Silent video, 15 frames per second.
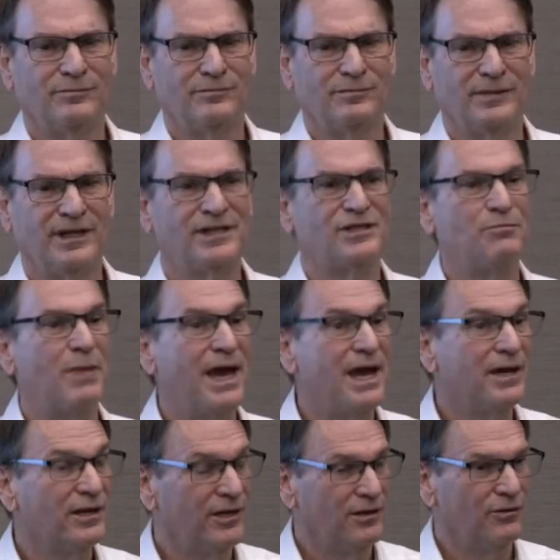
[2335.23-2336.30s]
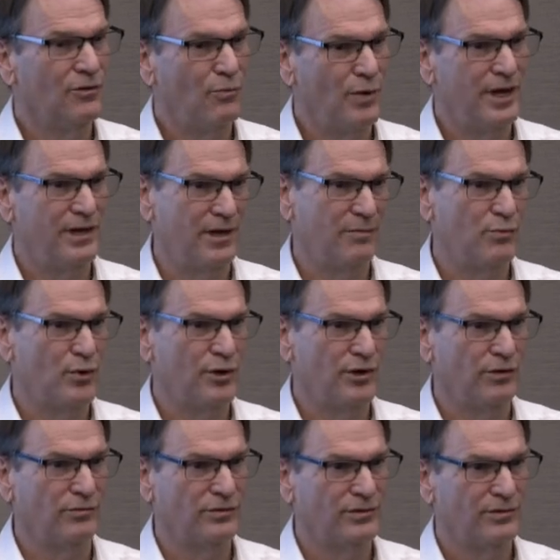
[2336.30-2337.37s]
expanding the way they
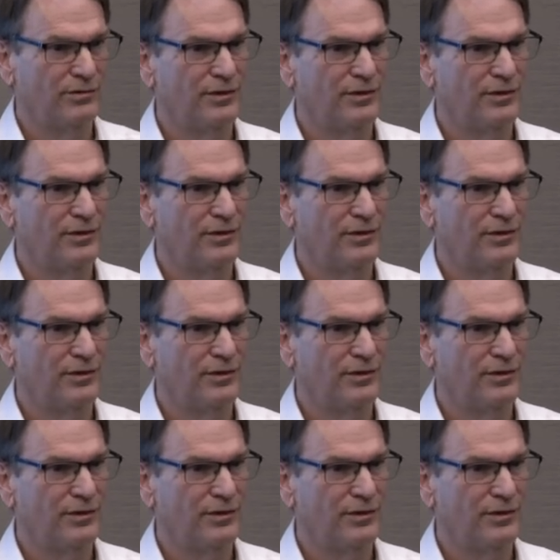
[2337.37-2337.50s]
produce.